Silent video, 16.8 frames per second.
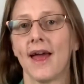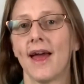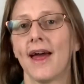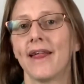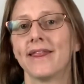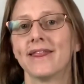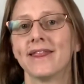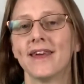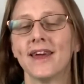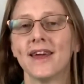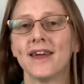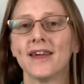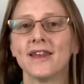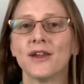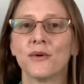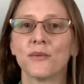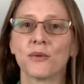And
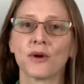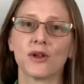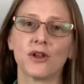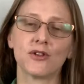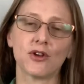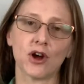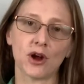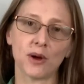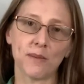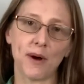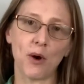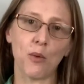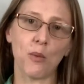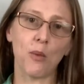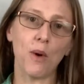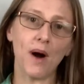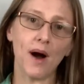then we're going to talk
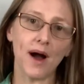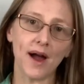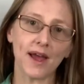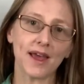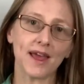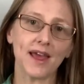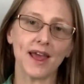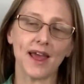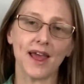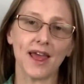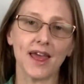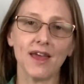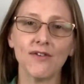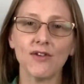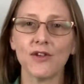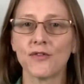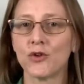about why,
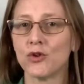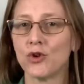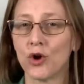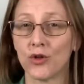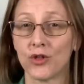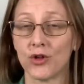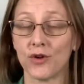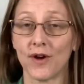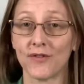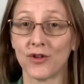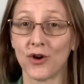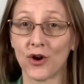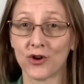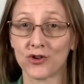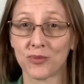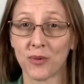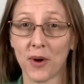even if you know that you have the
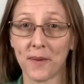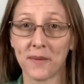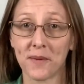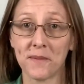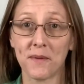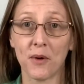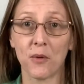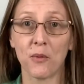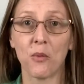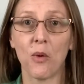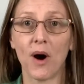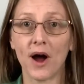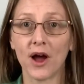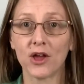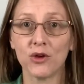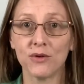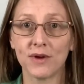arch problem,
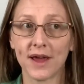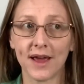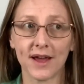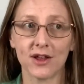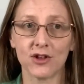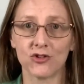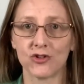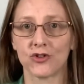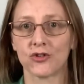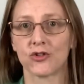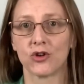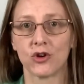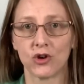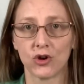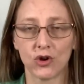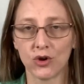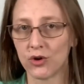why you can't just
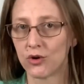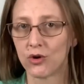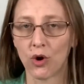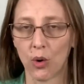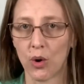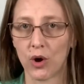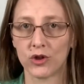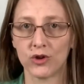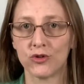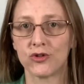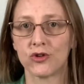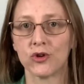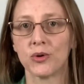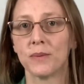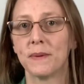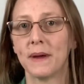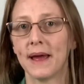go on
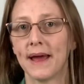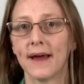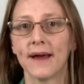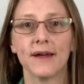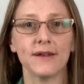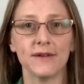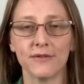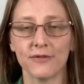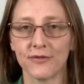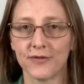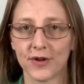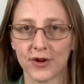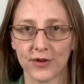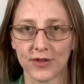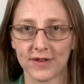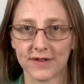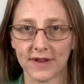YouTube and
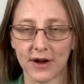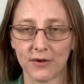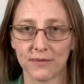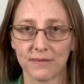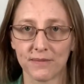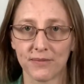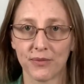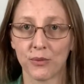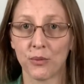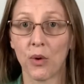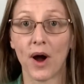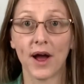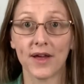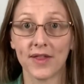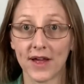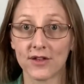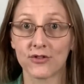figure this out.
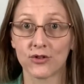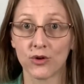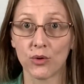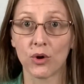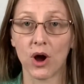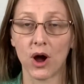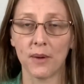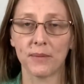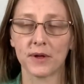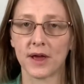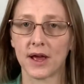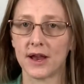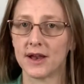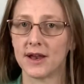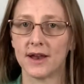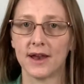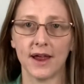Why that's so
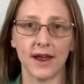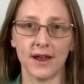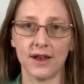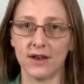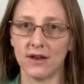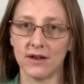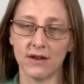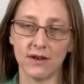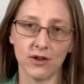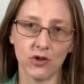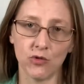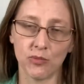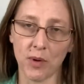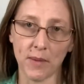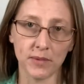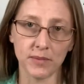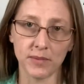complicated and you've
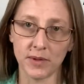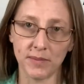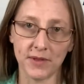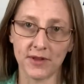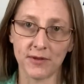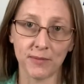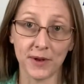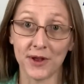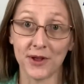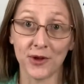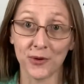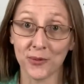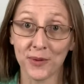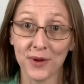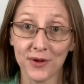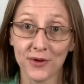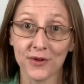probably been spinning your
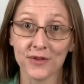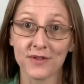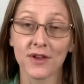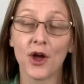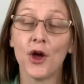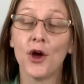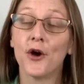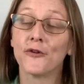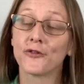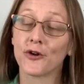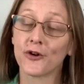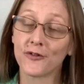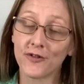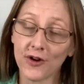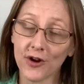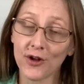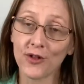wheels for a
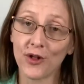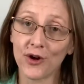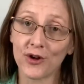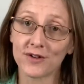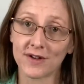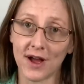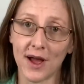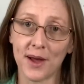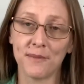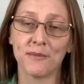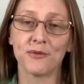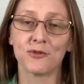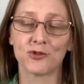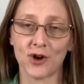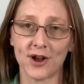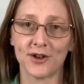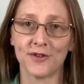very long time
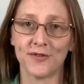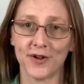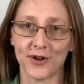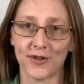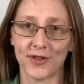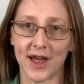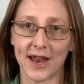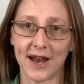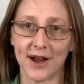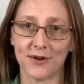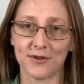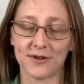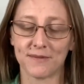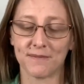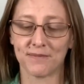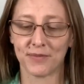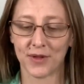trying to figure that out.
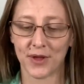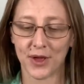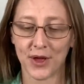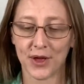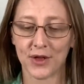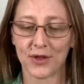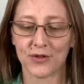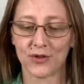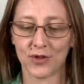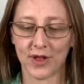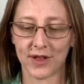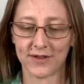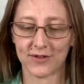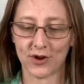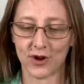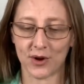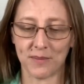So
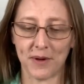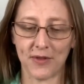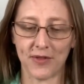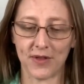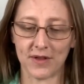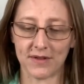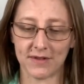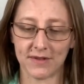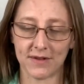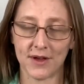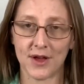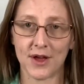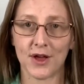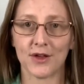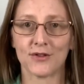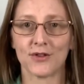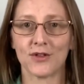let's talk about this.
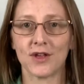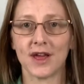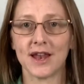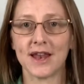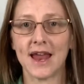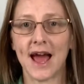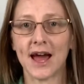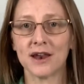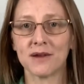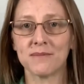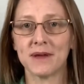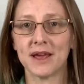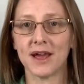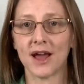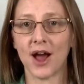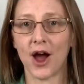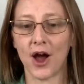So the
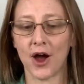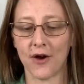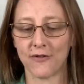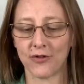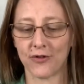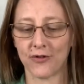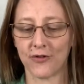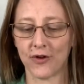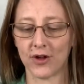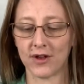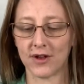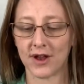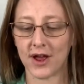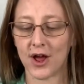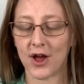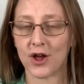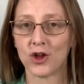anatomy of the foot.
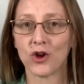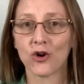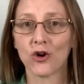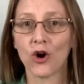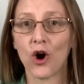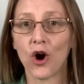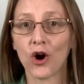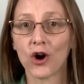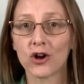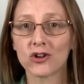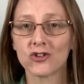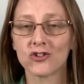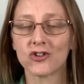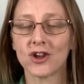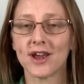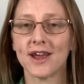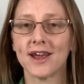Your
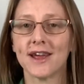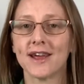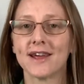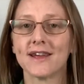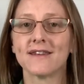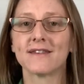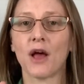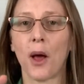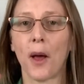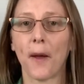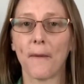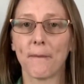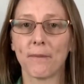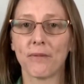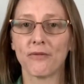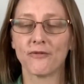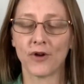arch is
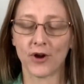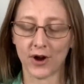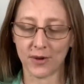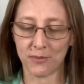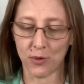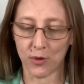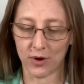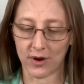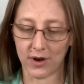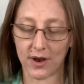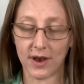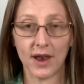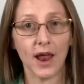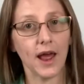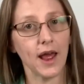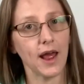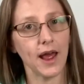very important.
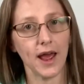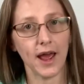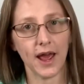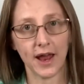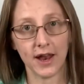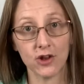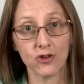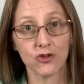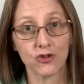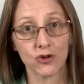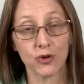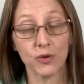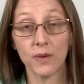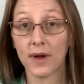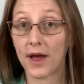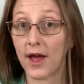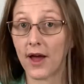And
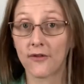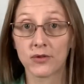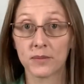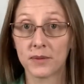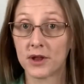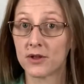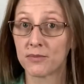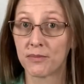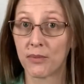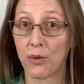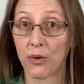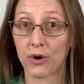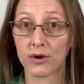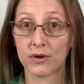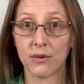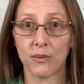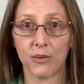true, everybody's
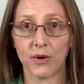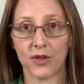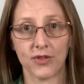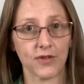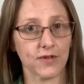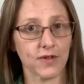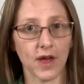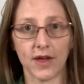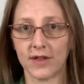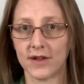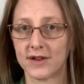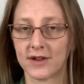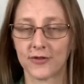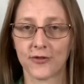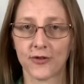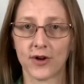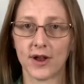born with a slightly
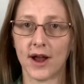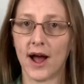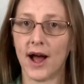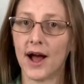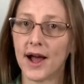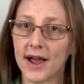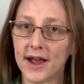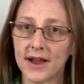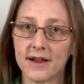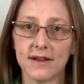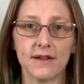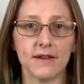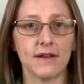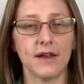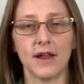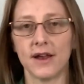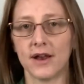different height
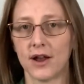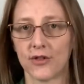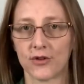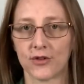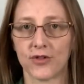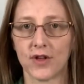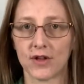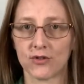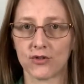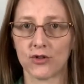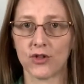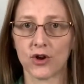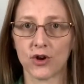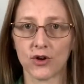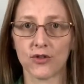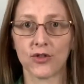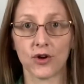and other things. So
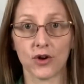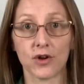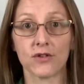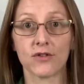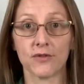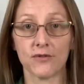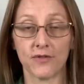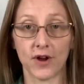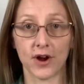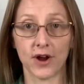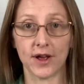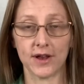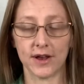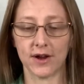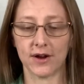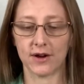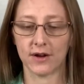there is some variant
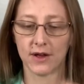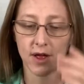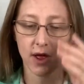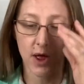here.